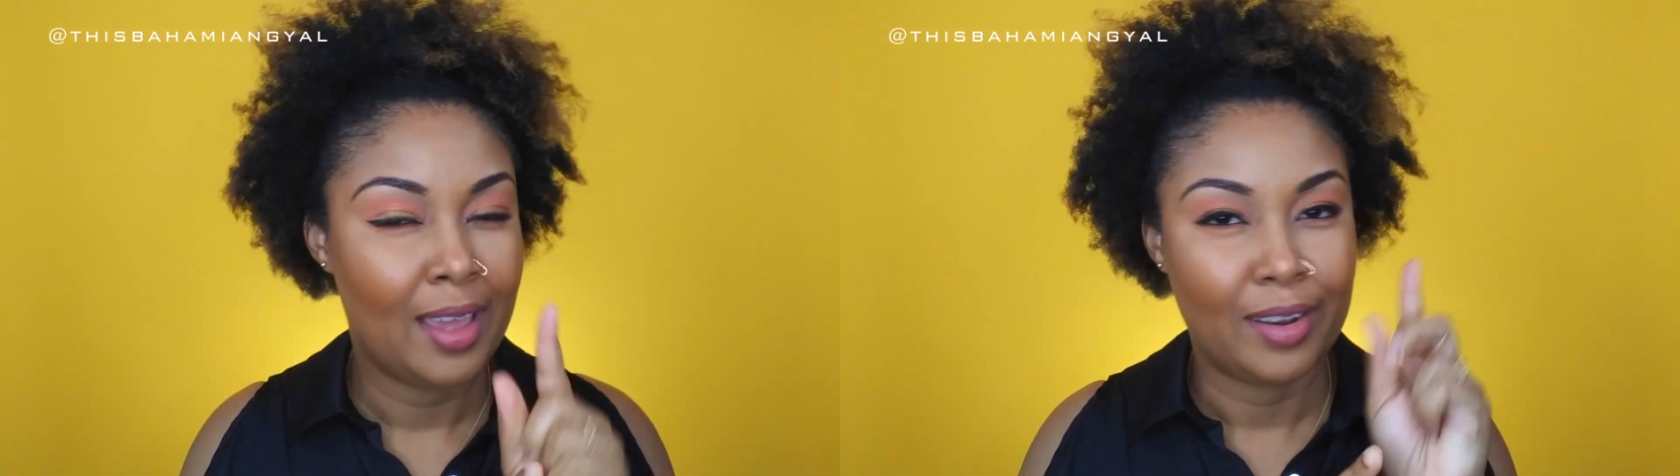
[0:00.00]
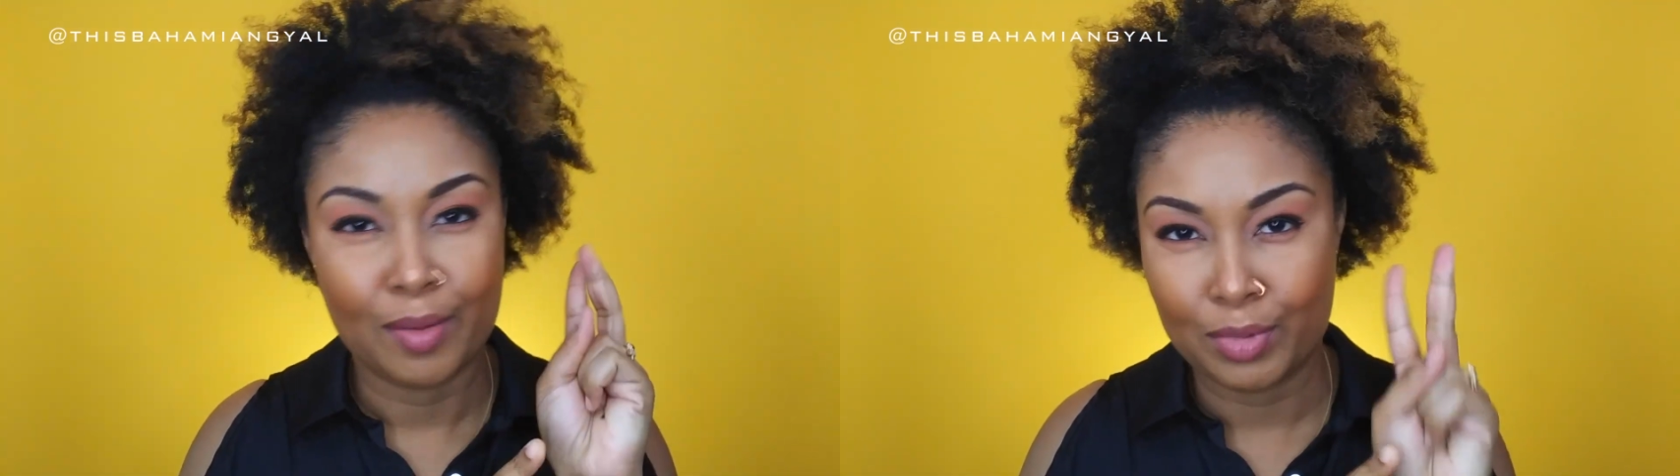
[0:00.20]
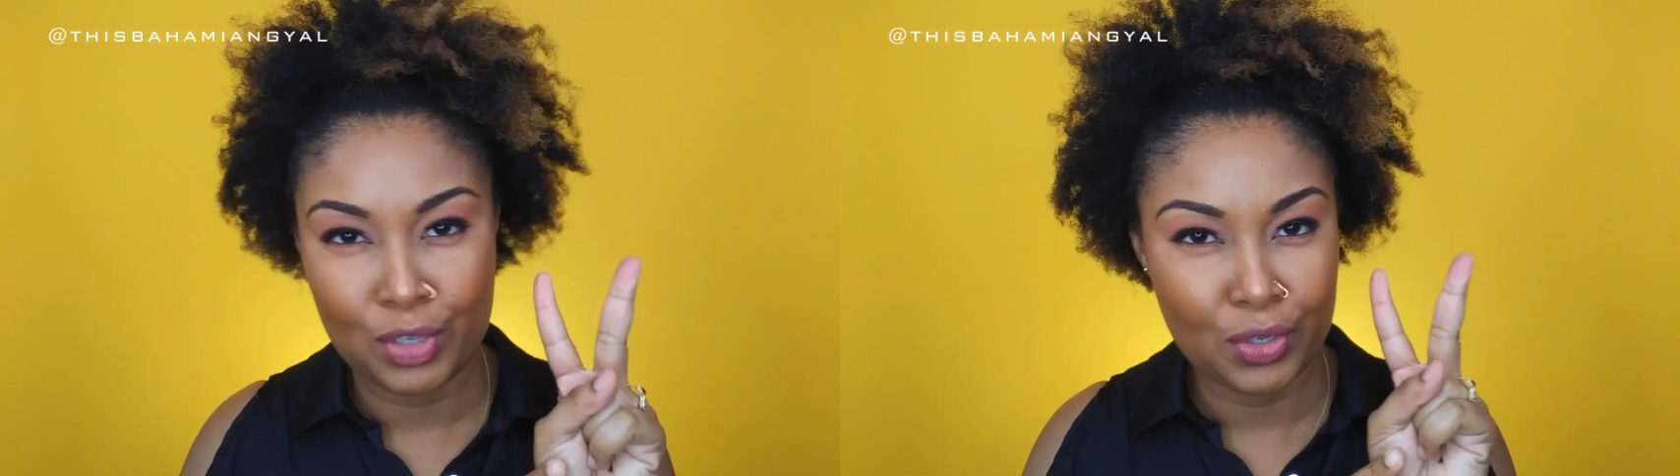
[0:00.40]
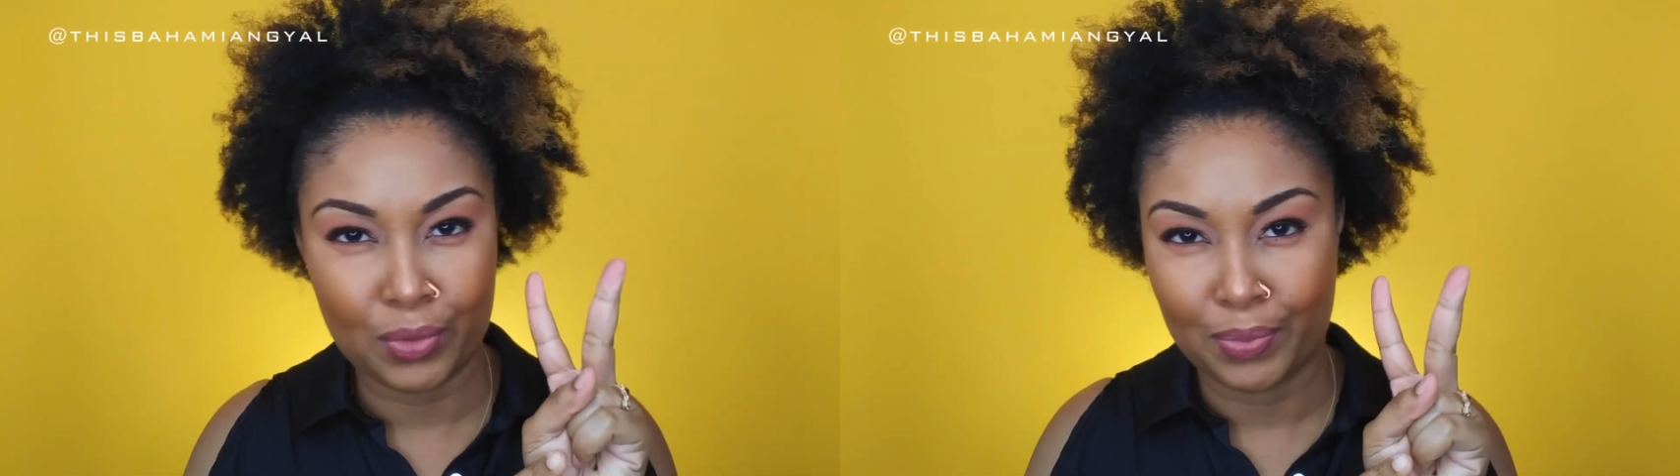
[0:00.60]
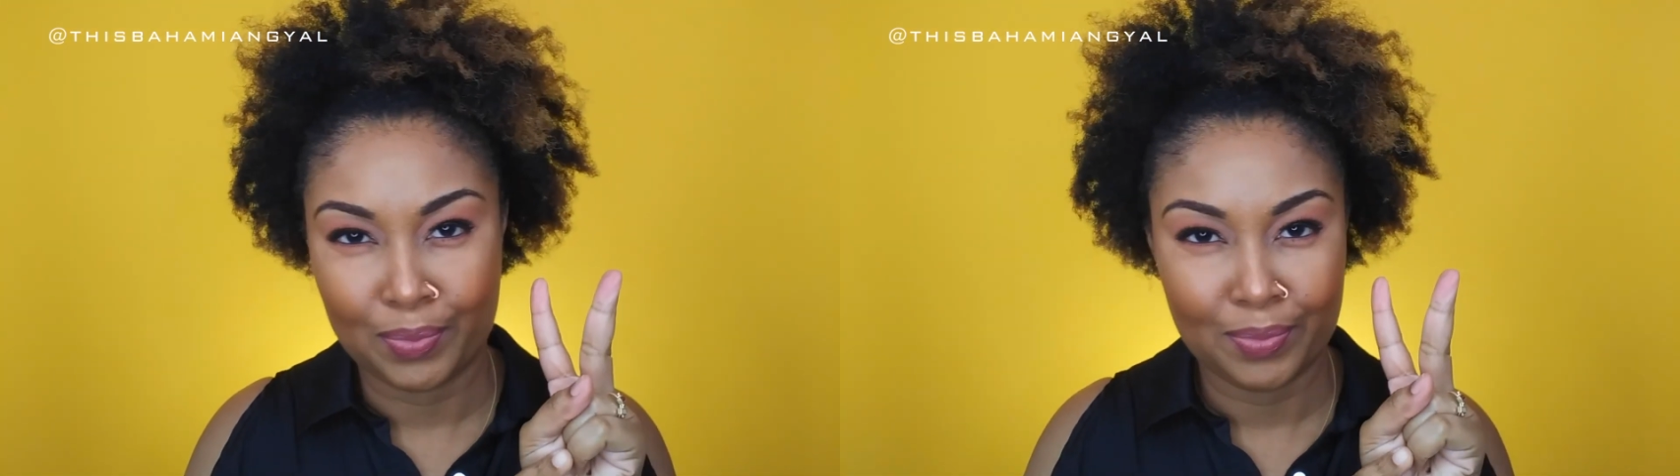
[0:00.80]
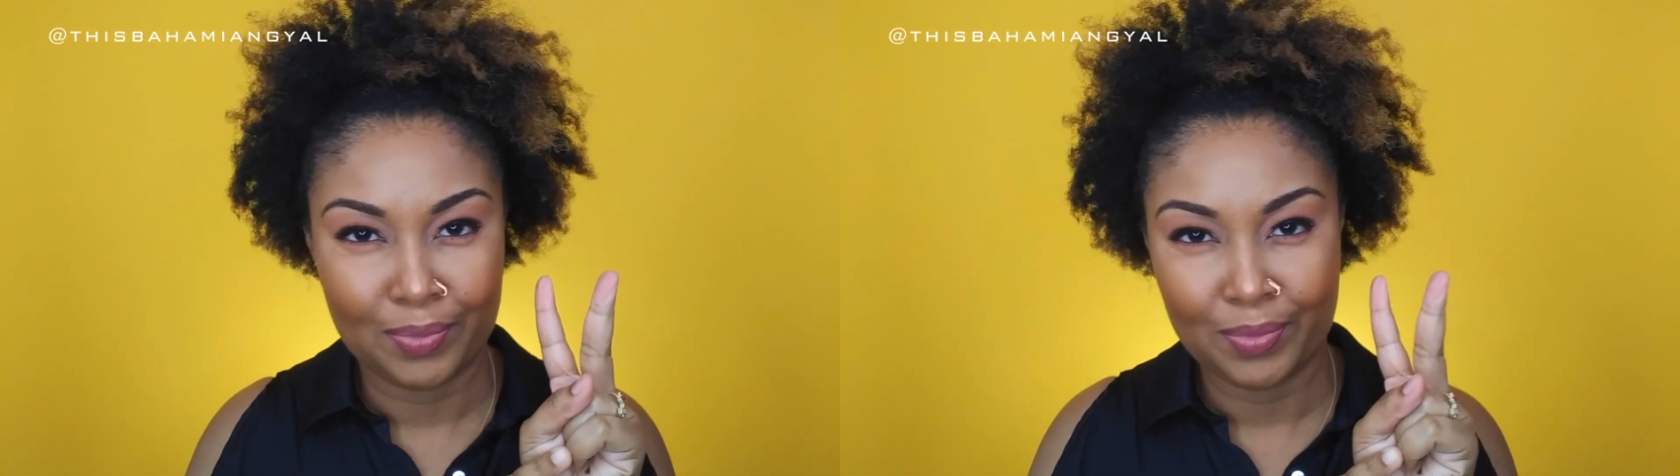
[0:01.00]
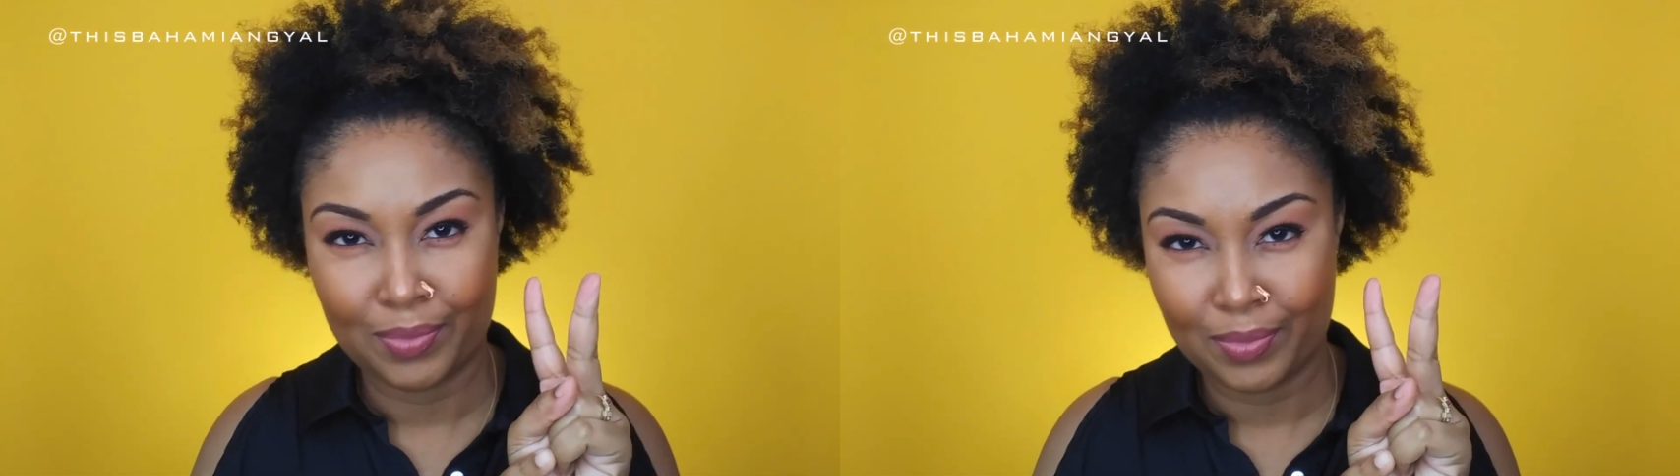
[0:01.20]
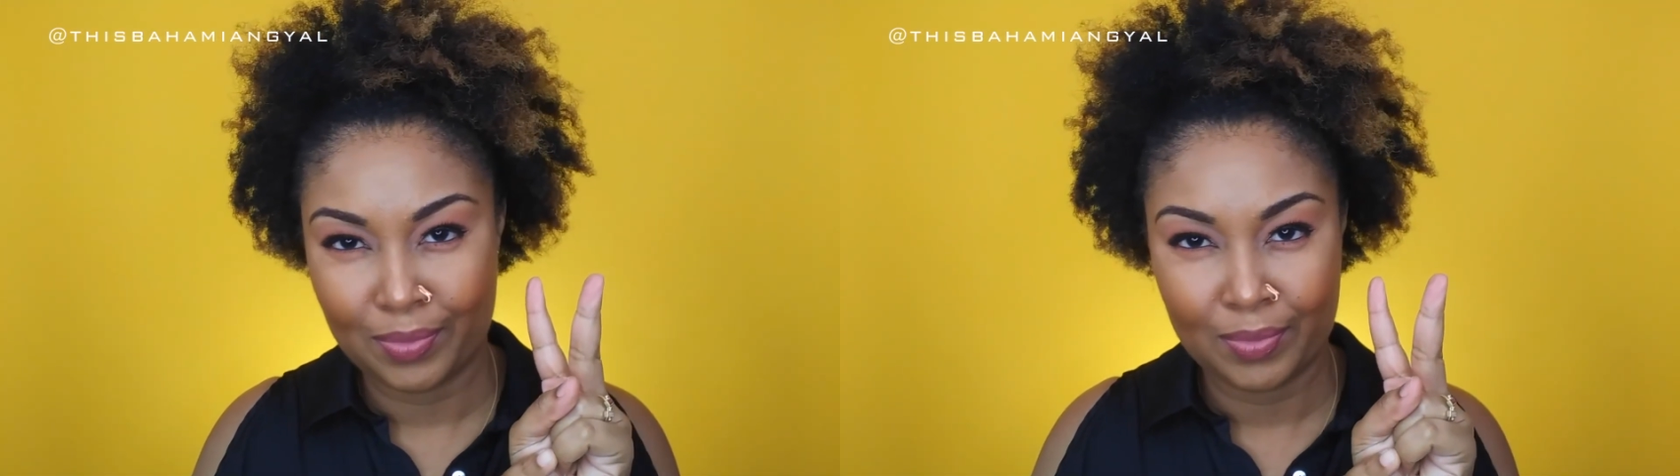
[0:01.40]
Number 2,
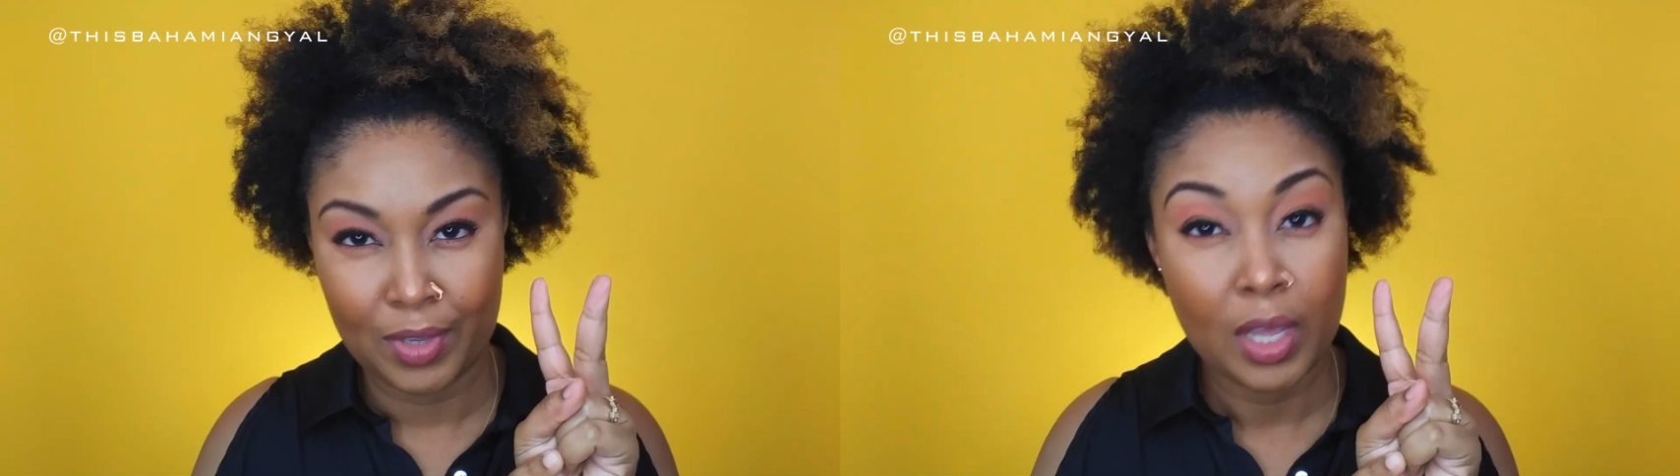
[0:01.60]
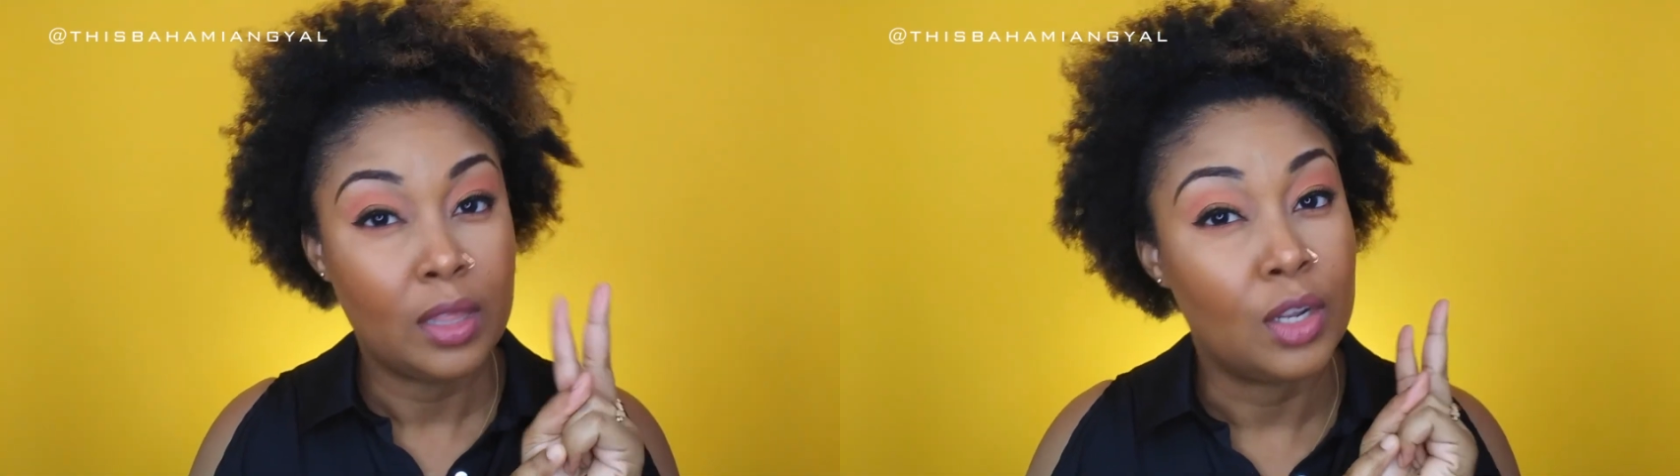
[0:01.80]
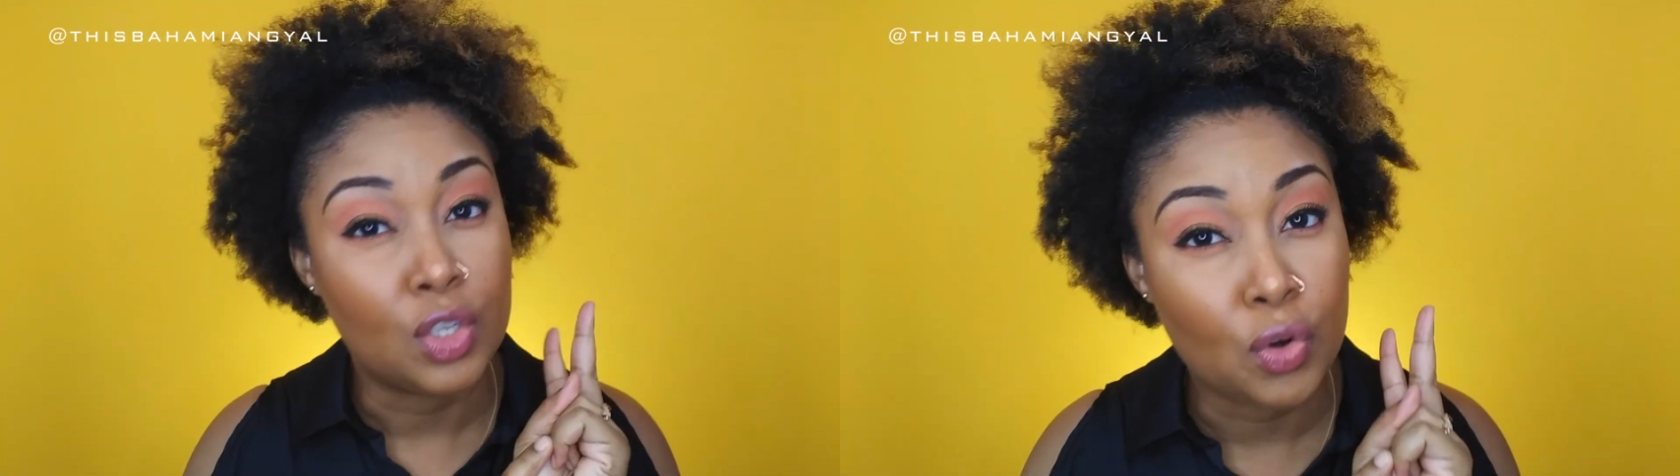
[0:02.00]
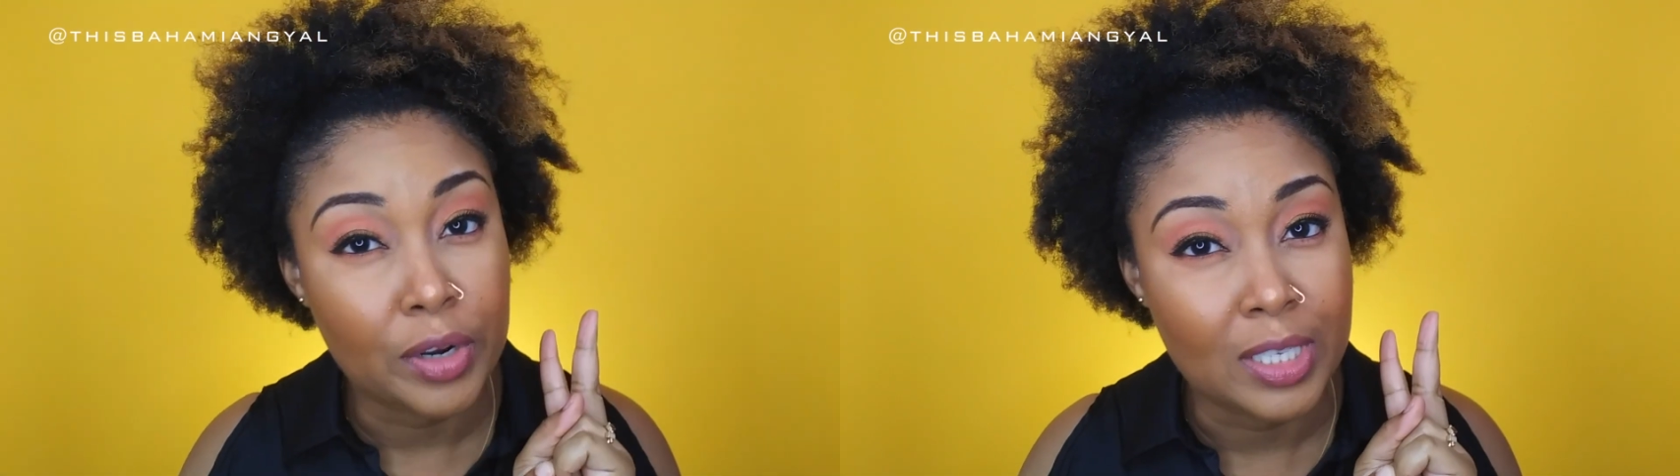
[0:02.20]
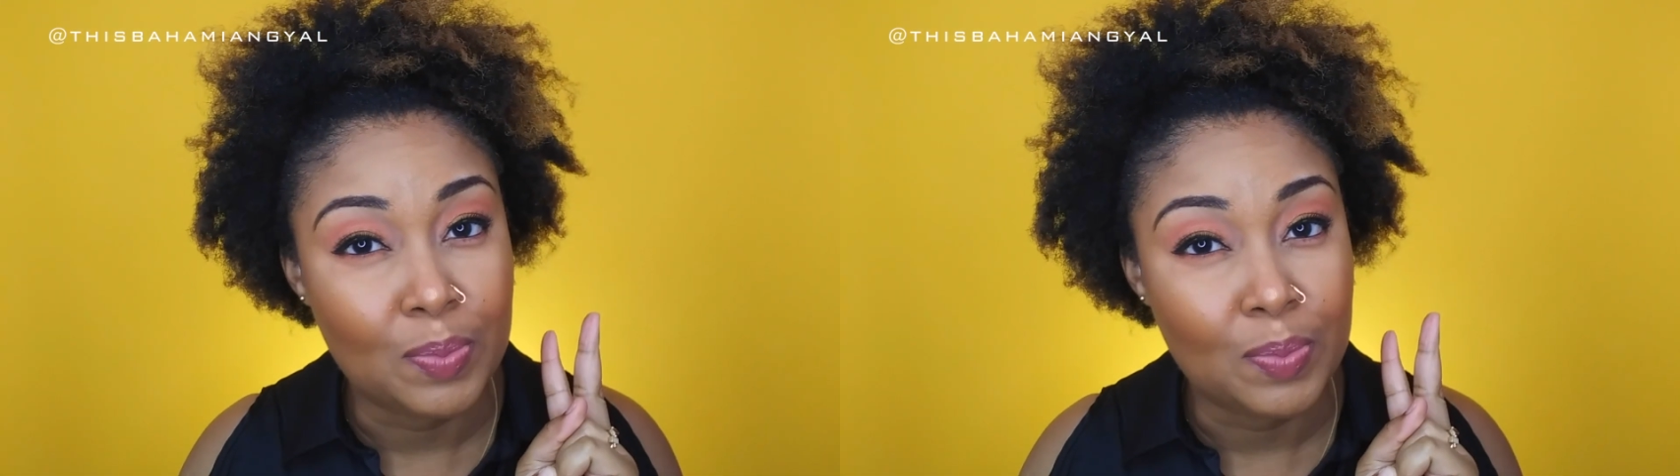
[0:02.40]
the Notorious